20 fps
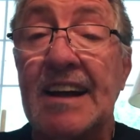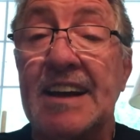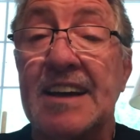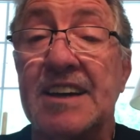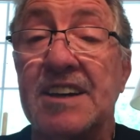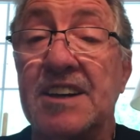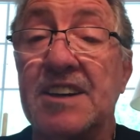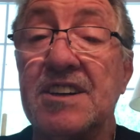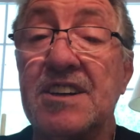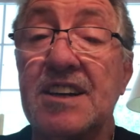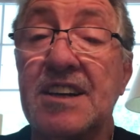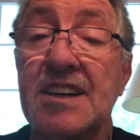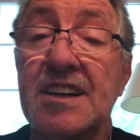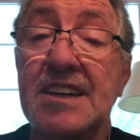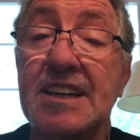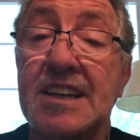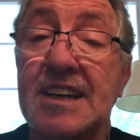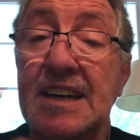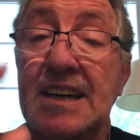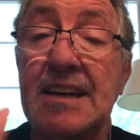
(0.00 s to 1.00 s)

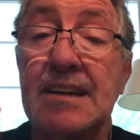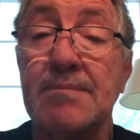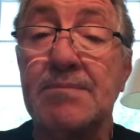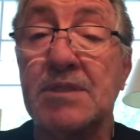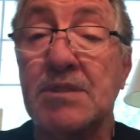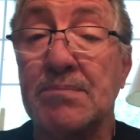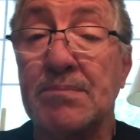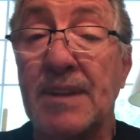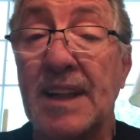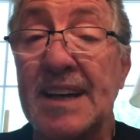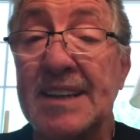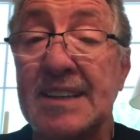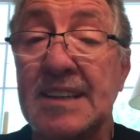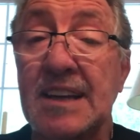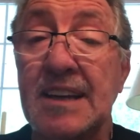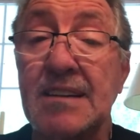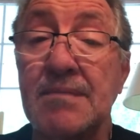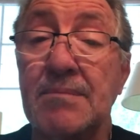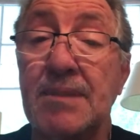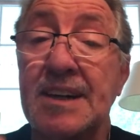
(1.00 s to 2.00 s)
He keeps
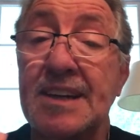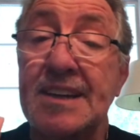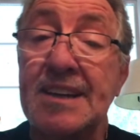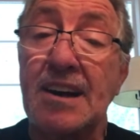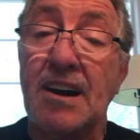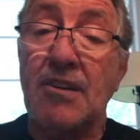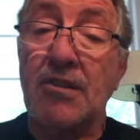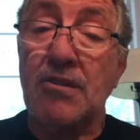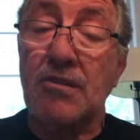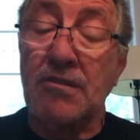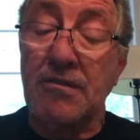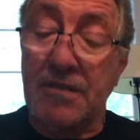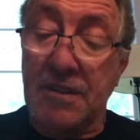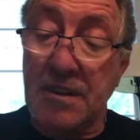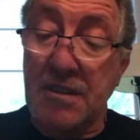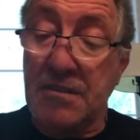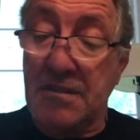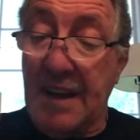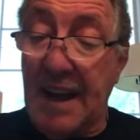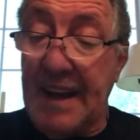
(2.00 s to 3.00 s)
blessing me
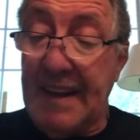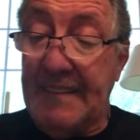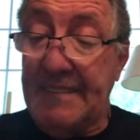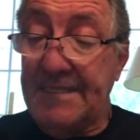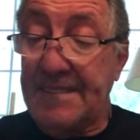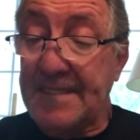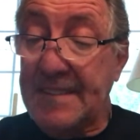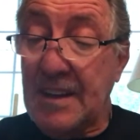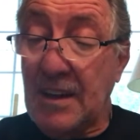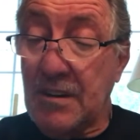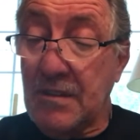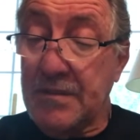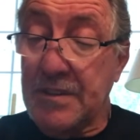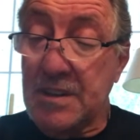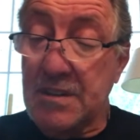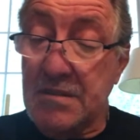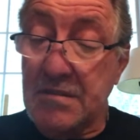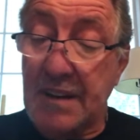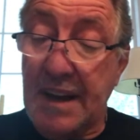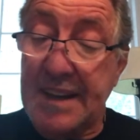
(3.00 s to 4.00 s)
over and
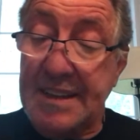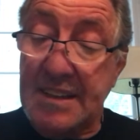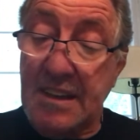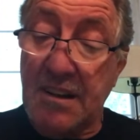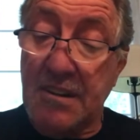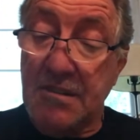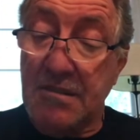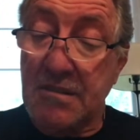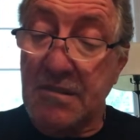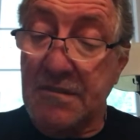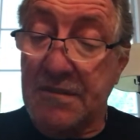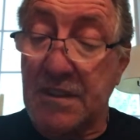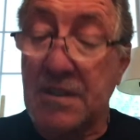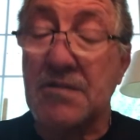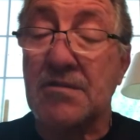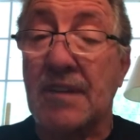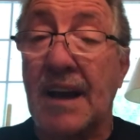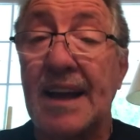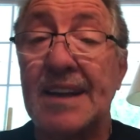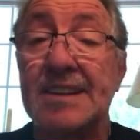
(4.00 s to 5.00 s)
over and
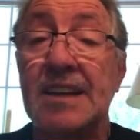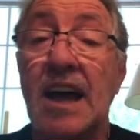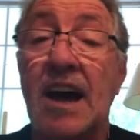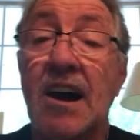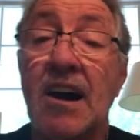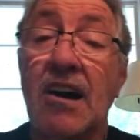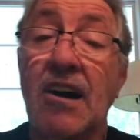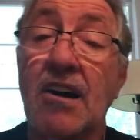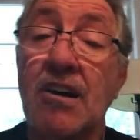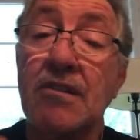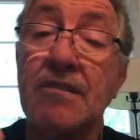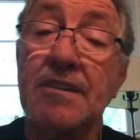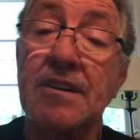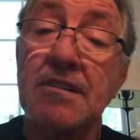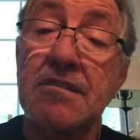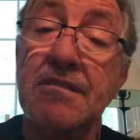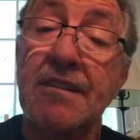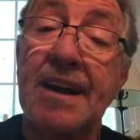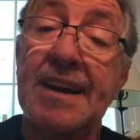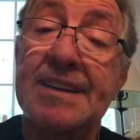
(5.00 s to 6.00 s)
over and
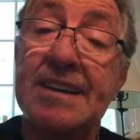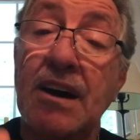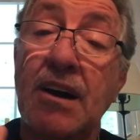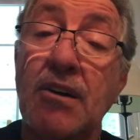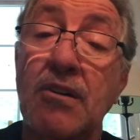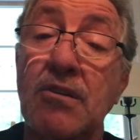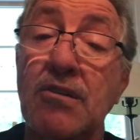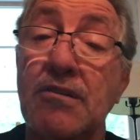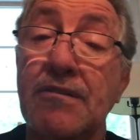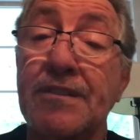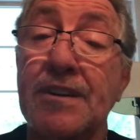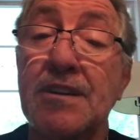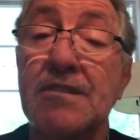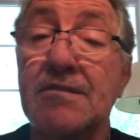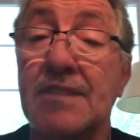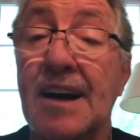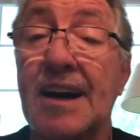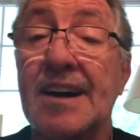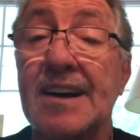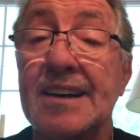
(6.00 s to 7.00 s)
over and
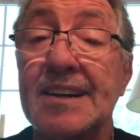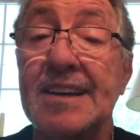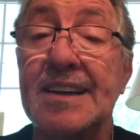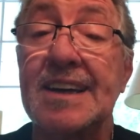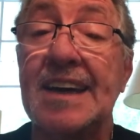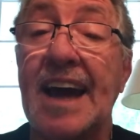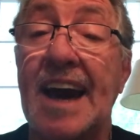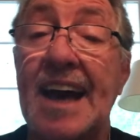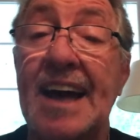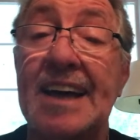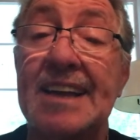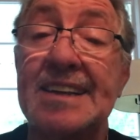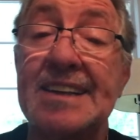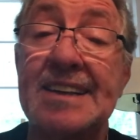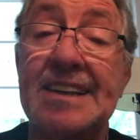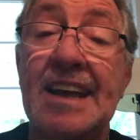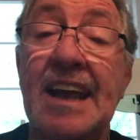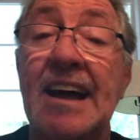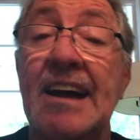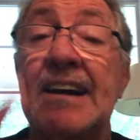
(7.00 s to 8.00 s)
over
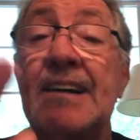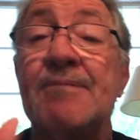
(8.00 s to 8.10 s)
again.